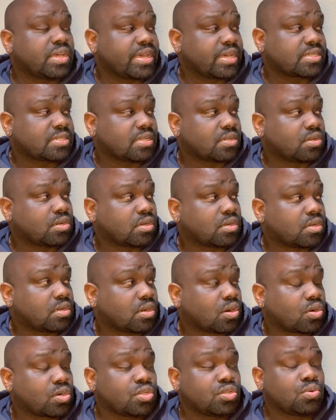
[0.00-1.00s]
ex
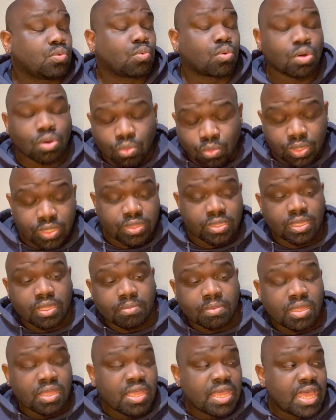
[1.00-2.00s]
or you were with him